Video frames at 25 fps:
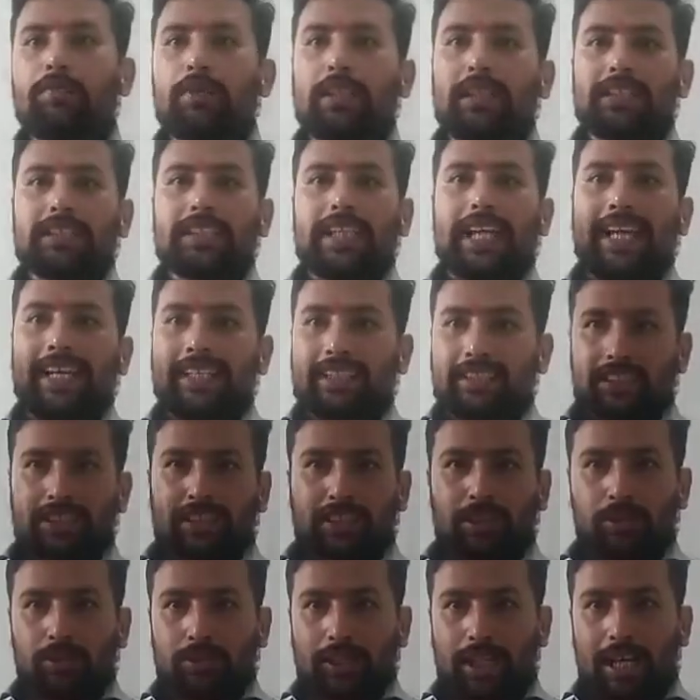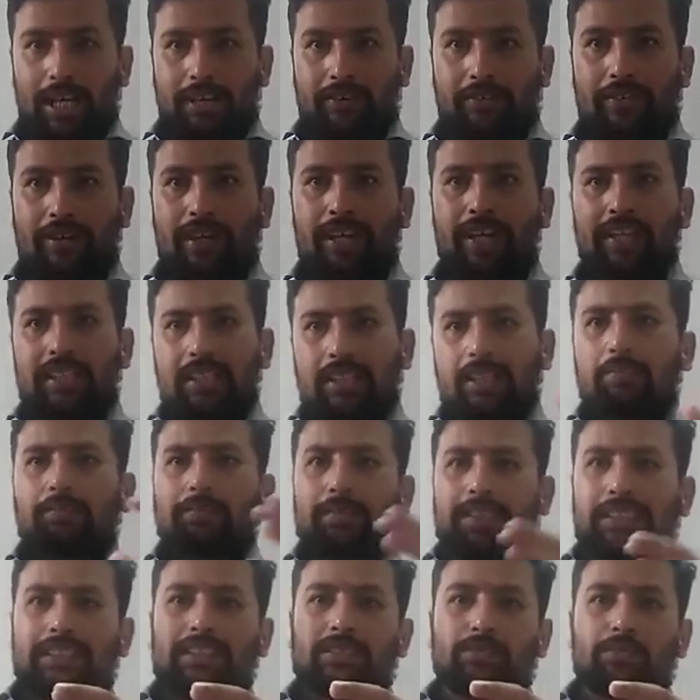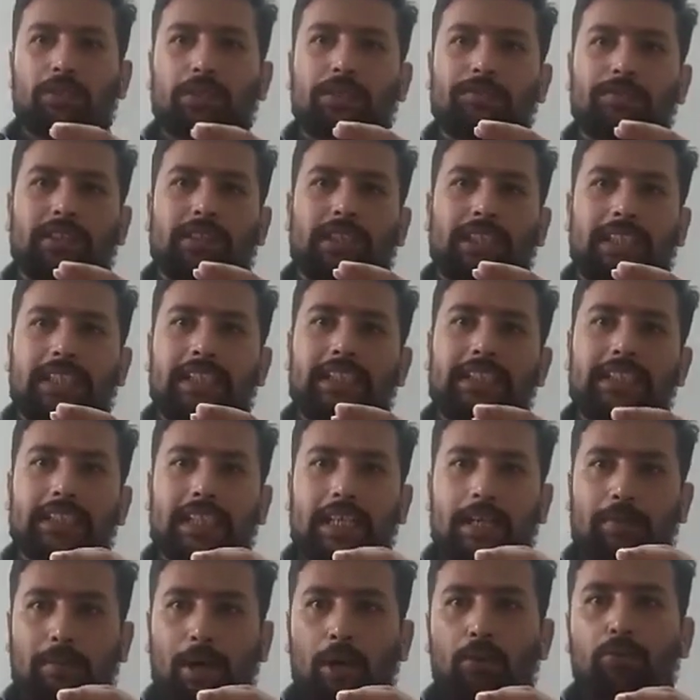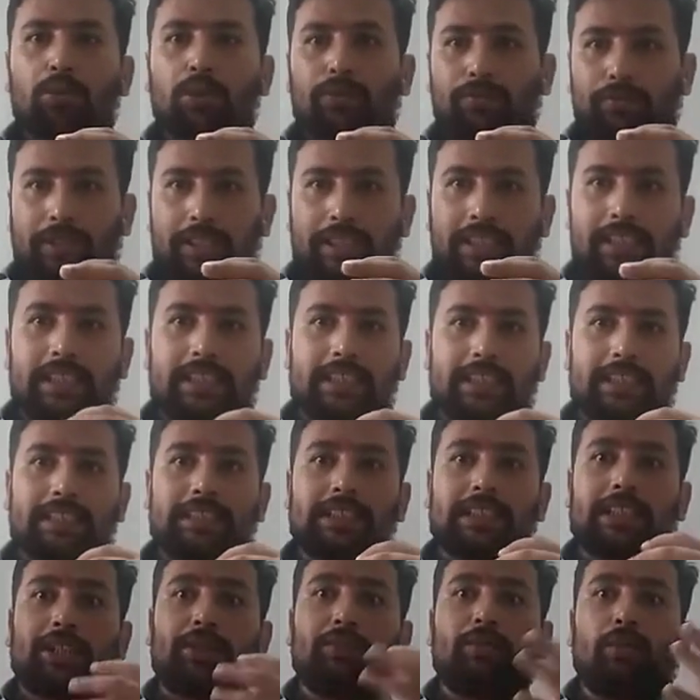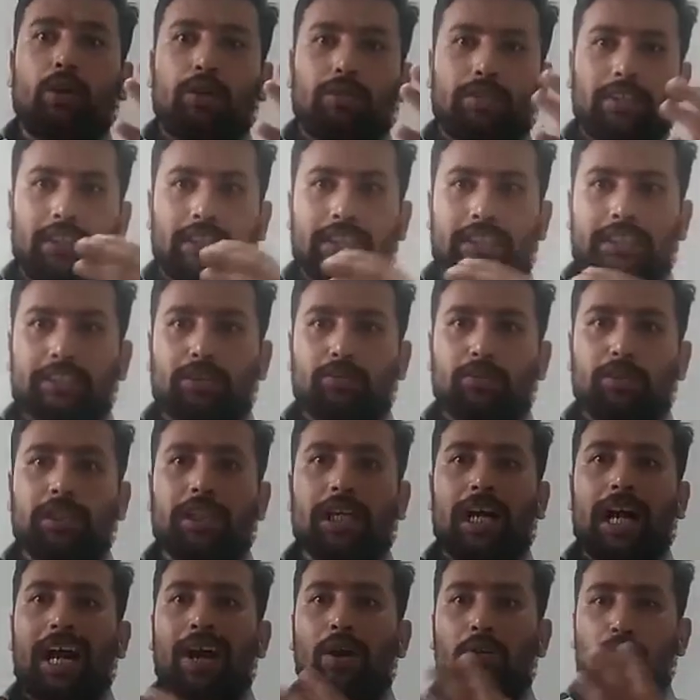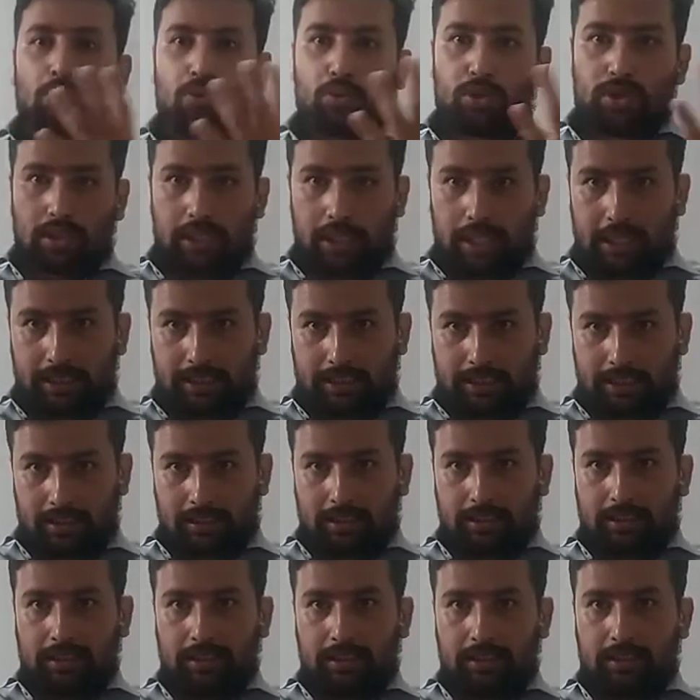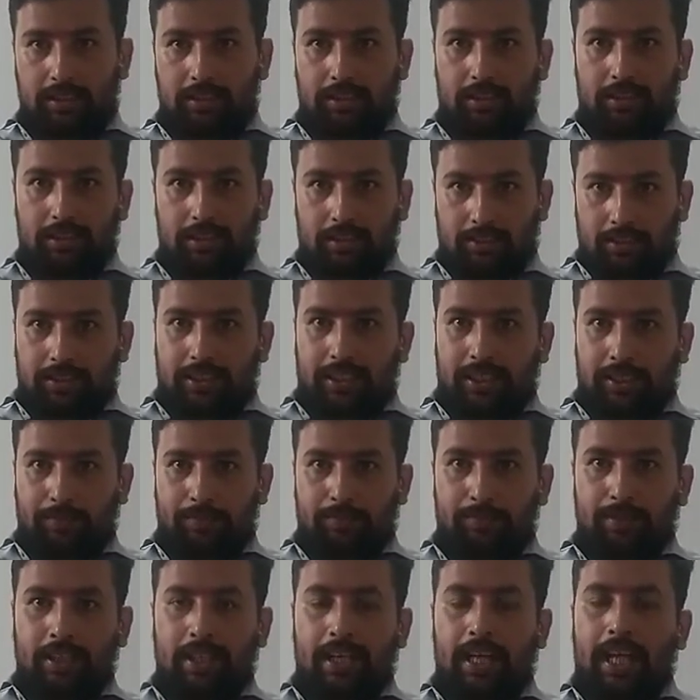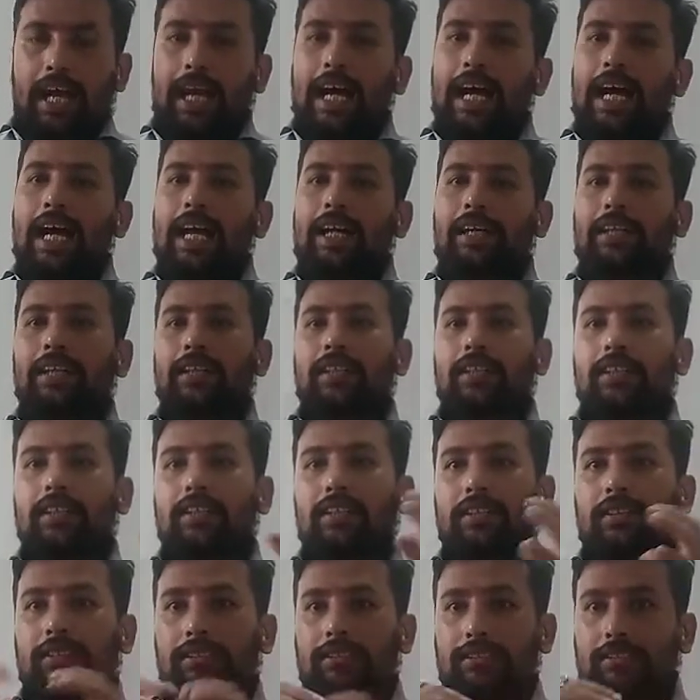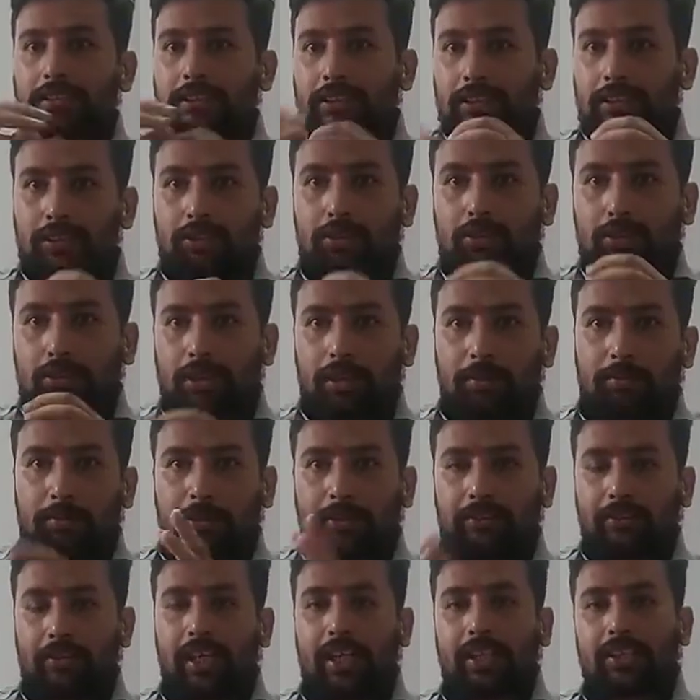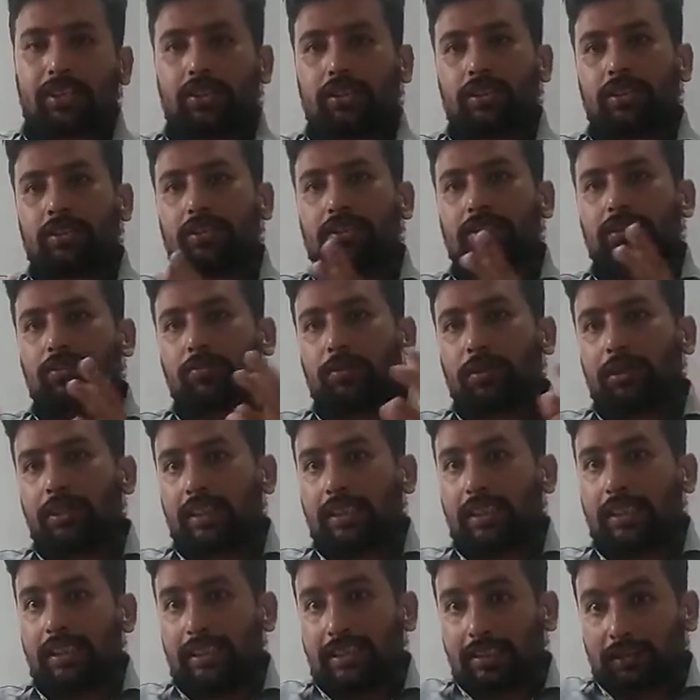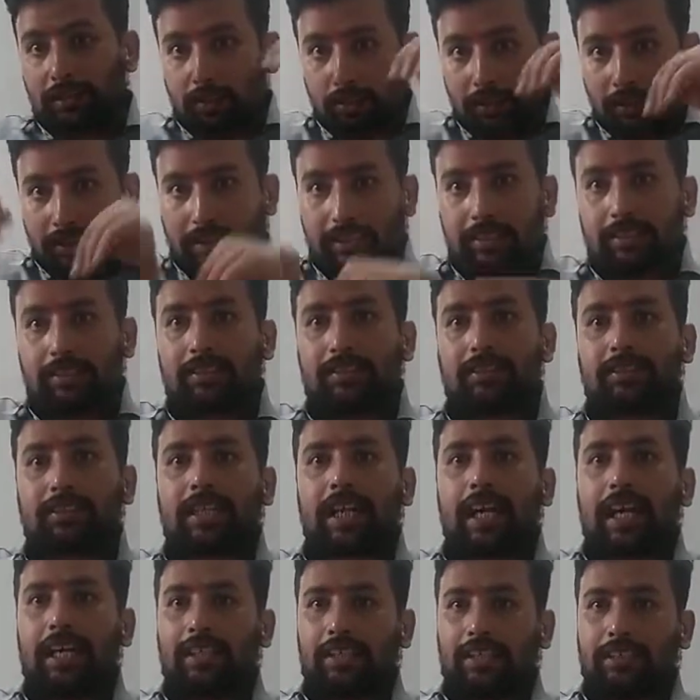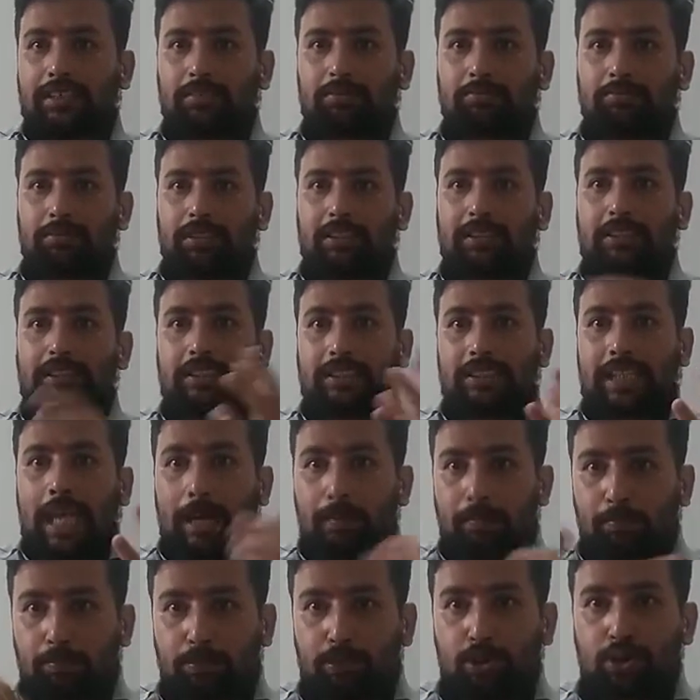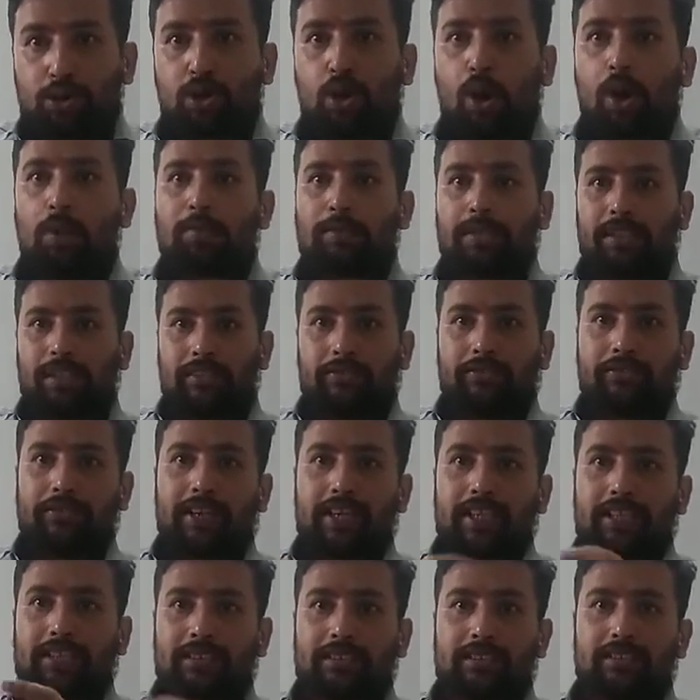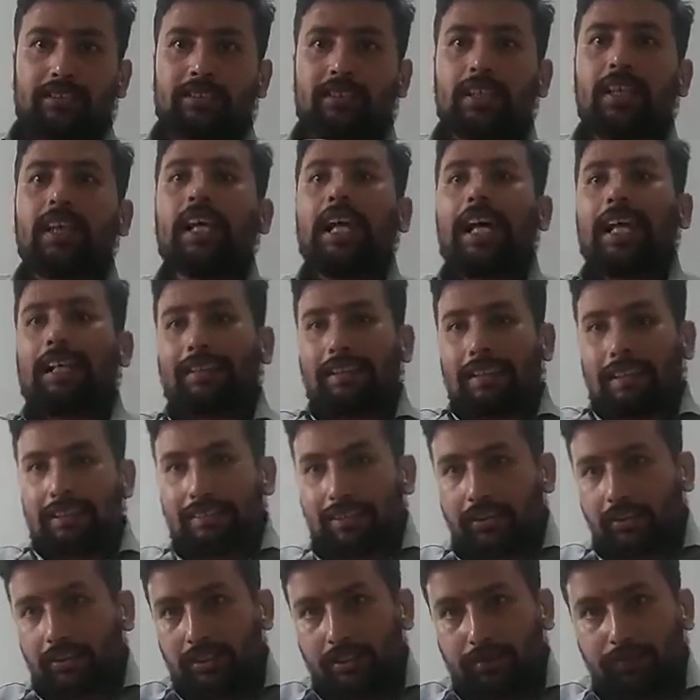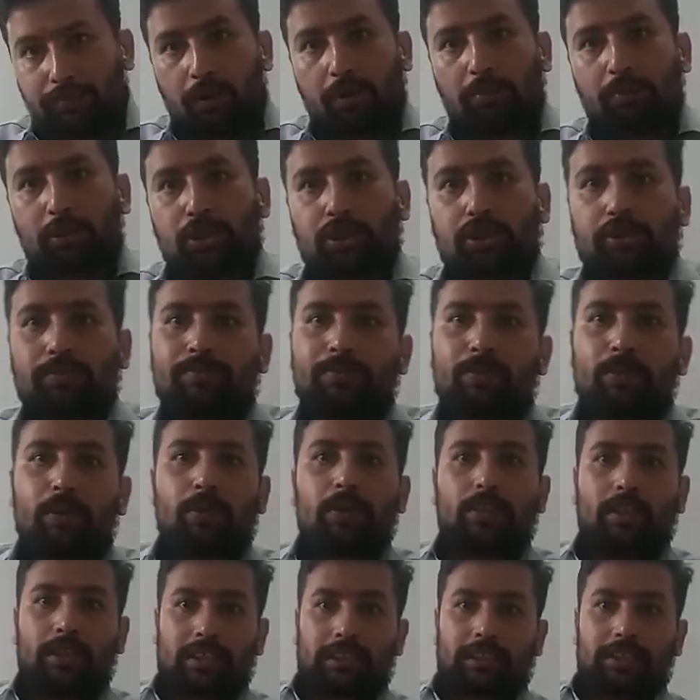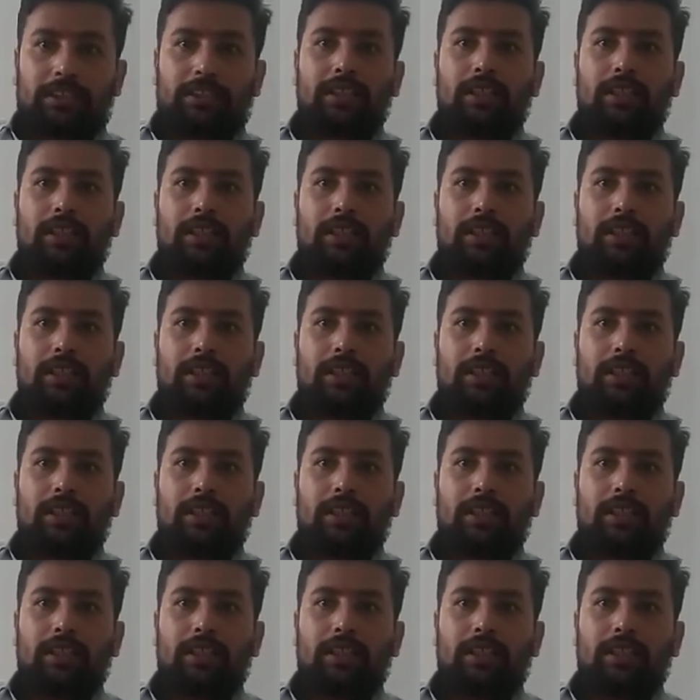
plus X kilocalorie, means whatever the heat amount of heat is evolved, it is going outside. Okay, and in the endothermic reactions, when the heat is going inside, means it is absorbed in the reactants, and then there is a formation of product.